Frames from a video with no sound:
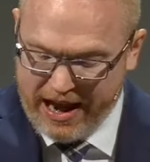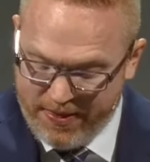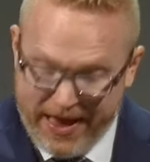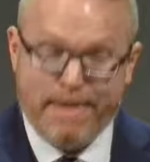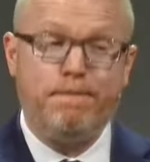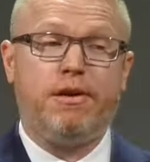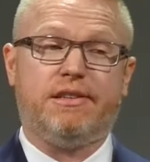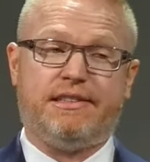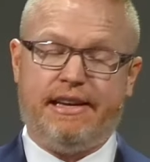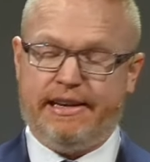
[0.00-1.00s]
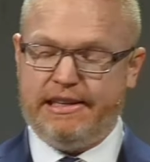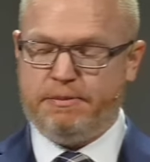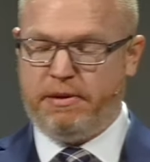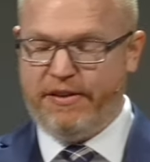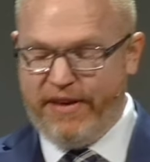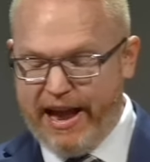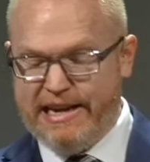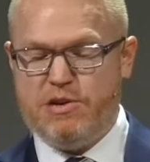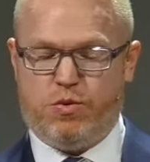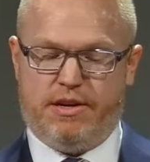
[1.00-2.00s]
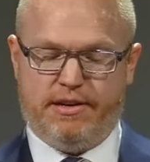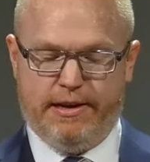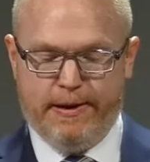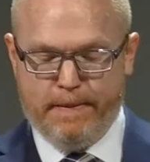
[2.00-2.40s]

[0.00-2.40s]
And then Paul says, But if anyone